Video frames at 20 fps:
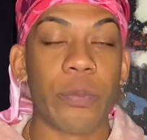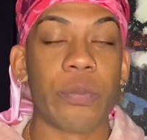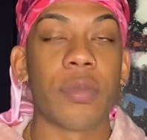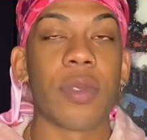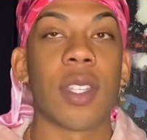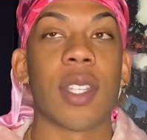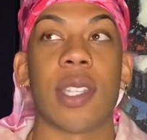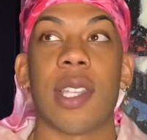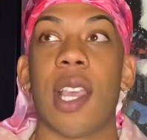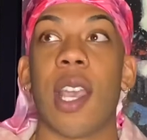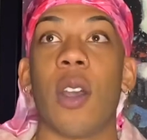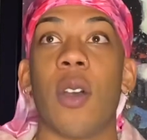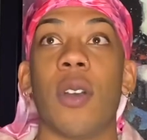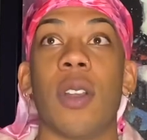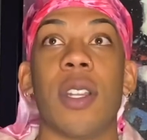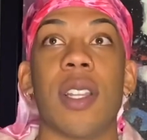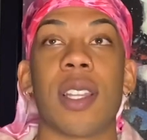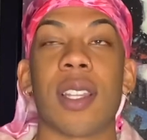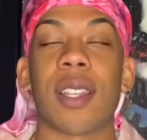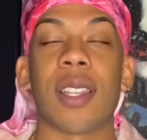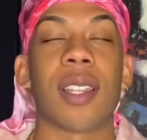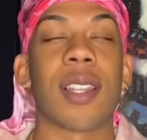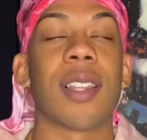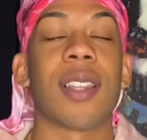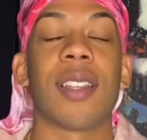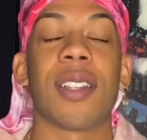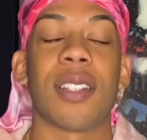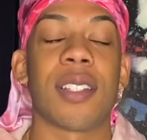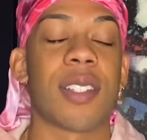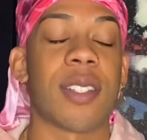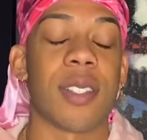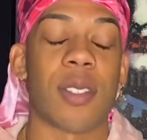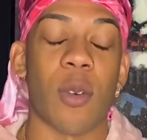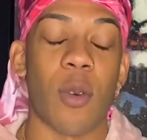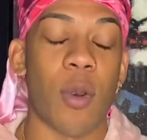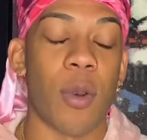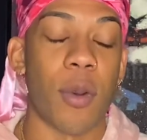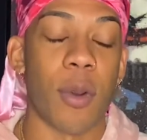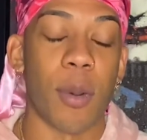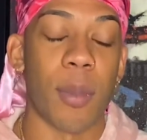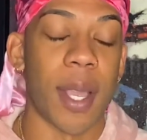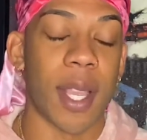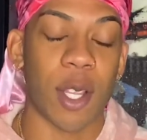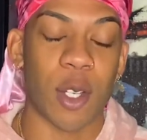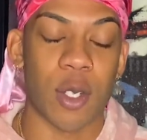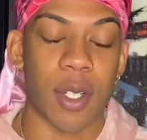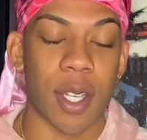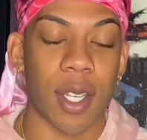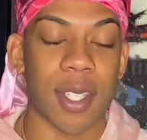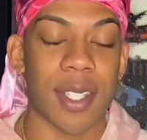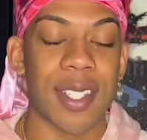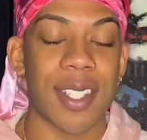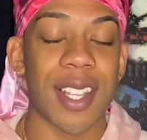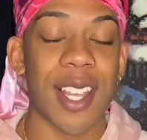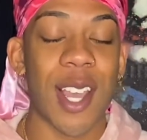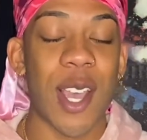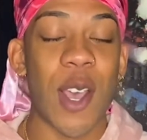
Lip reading: Now this is a whole bag of tricks.